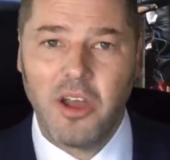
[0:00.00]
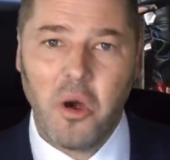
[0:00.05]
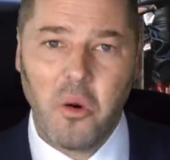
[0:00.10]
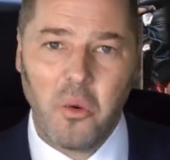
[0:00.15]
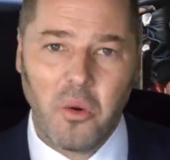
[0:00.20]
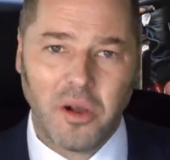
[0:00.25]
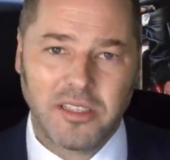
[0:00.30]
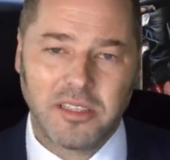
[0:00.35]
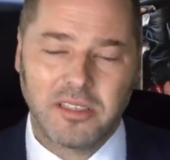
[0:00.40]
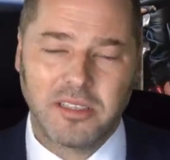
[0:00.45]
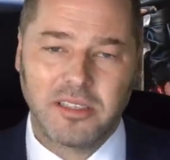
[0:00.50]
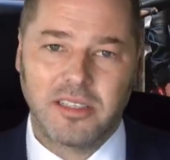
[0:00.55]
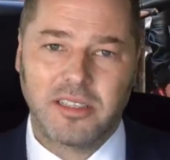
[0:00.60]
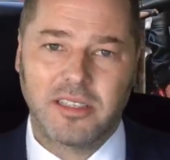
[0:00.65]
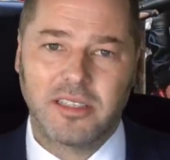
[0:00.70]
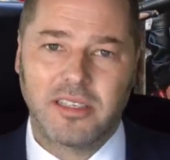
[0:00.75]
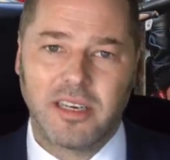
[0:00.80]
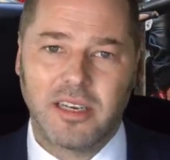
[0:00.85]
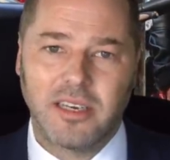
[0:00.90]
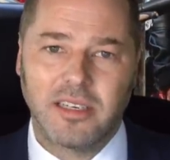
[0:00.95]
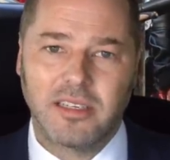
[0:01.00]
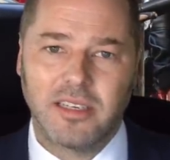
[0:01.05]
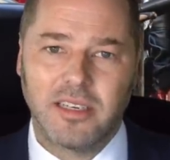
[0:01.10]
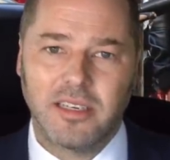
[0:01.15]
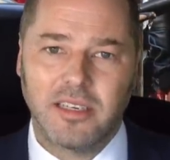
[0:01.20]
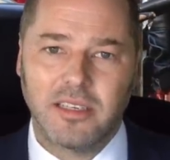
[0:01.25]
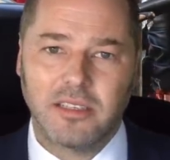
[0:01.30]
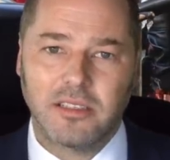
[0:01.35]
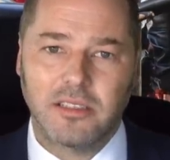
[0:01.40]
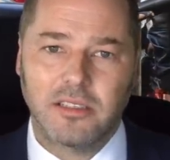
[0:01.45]
Western society
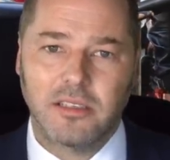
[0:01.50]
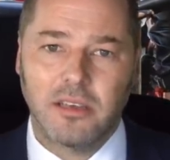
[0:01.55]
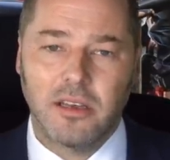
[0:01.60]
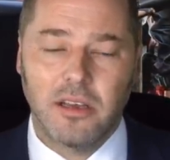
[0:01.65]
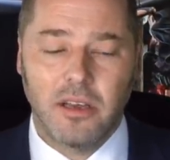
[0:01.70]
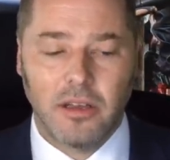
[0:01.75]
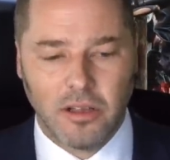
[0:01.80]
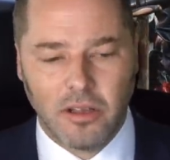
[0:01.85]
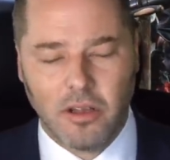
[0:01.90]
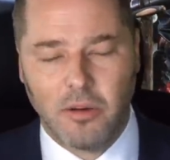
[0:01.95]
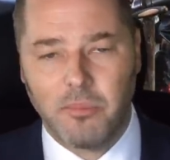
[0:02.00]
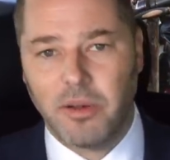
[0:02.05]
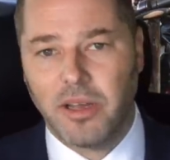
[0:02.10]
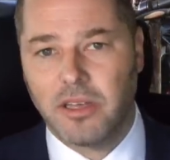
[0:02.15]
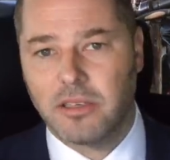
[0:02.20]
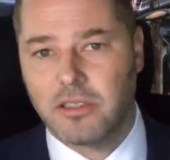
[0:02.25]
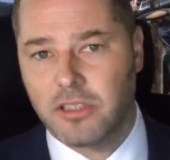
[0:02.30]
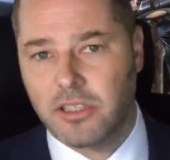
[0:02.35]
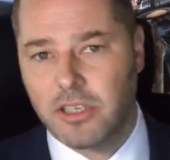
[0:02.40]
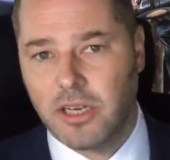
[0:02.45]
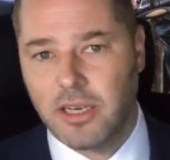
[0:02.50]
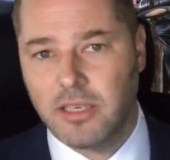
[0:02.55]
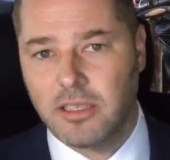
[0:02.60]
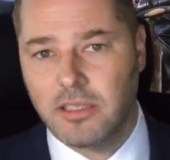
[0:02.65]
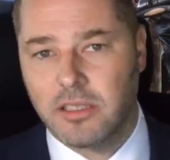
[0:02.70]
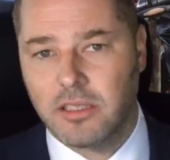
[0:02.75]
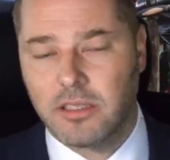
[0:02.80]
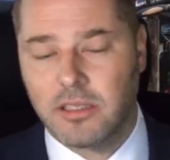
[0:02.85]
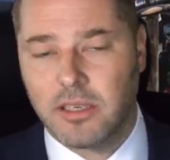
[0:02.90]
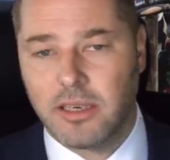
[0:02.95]
is compared to
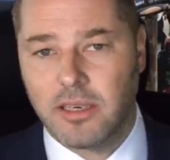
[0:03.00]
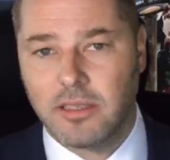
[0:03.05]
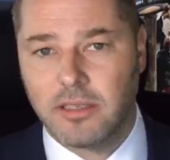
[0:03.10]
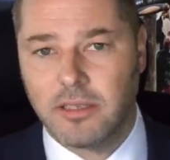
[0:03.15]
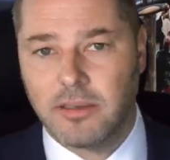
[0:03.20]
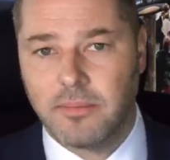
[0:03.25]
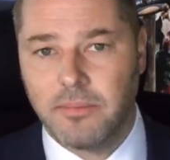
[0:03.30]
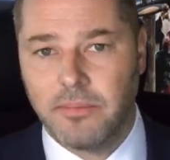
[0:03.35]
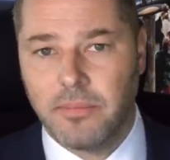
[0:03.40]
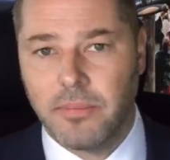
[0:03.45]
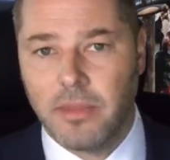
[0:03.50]
Chinese society.